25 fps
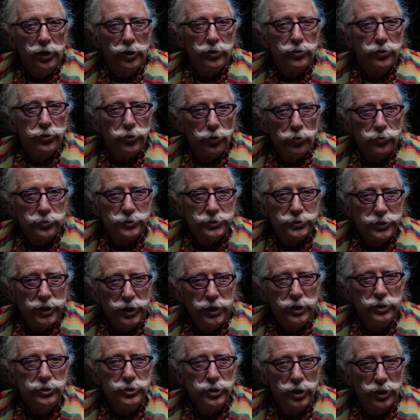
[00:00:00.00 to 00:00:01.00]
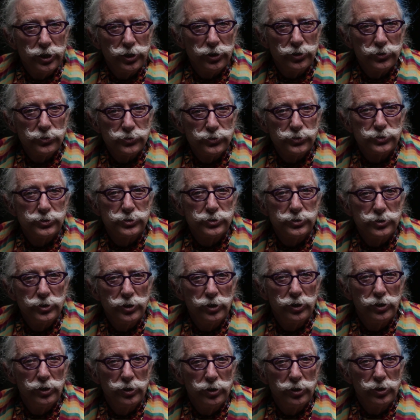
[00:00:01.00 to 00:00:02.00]
in 13 years
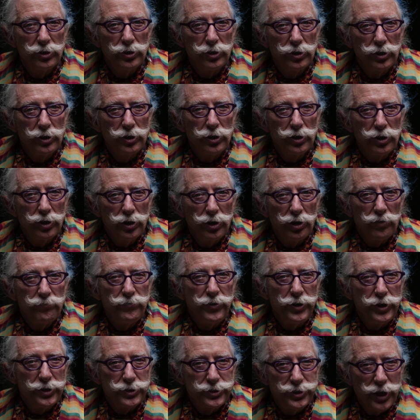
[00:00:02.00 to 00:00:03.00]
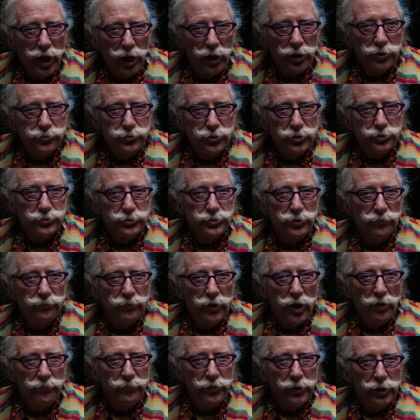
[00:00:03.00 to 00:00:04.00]
of the intelligence
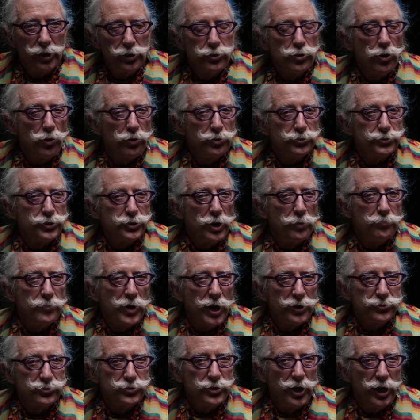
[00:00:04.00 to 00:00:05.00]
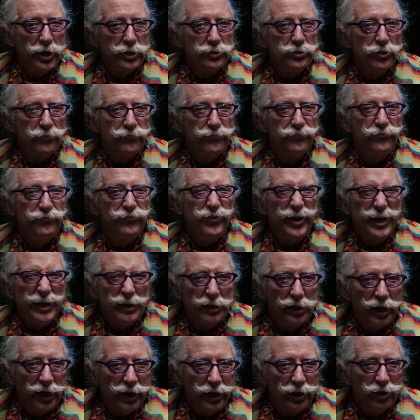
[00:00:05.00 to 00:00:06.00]
of loving. And notice I'm not saying the
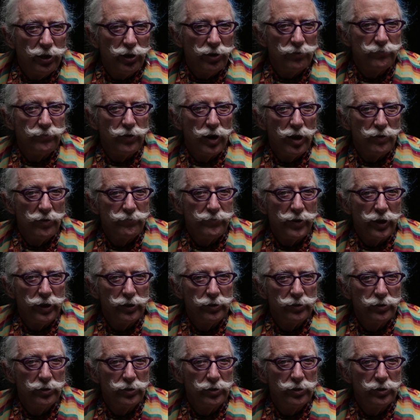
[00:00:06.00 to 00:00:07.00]
feeling of loving.